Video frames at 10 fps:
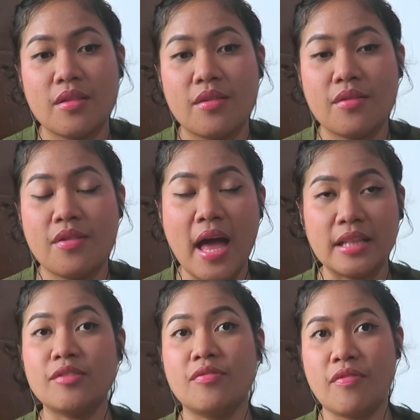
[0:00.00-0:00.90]

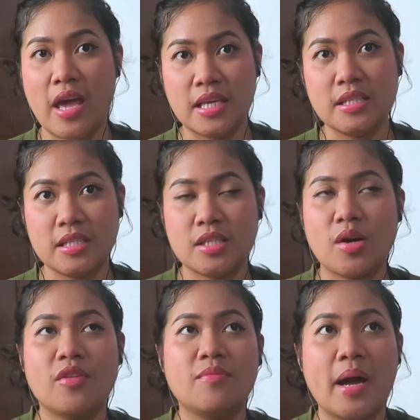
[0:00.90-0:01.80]
that phase
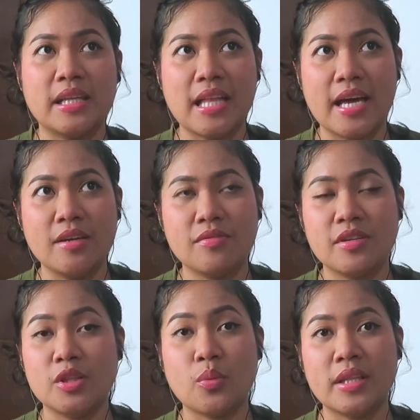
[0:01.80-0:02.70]
of my life
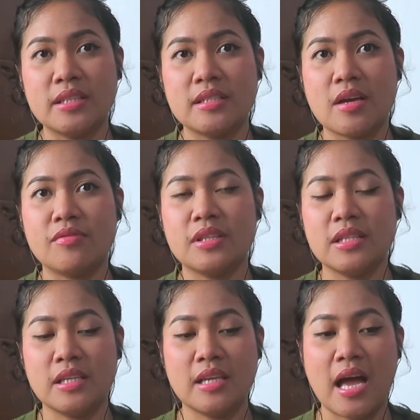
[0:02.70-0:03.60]
in
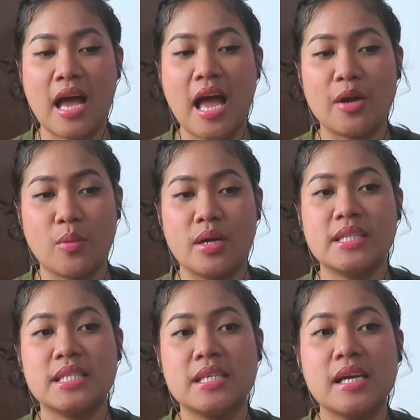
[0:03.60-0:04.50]
2017 na I
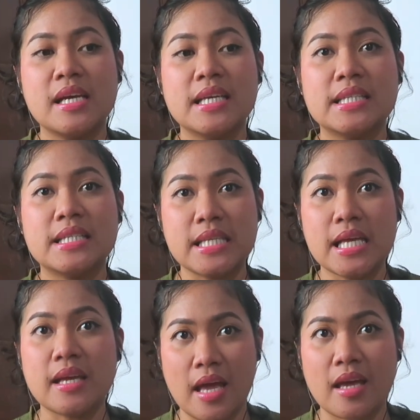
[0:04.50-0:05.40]
was
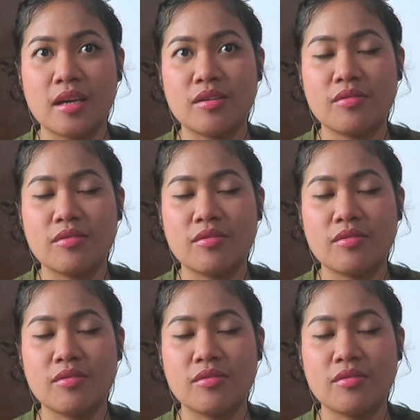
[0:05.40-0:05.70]
seeking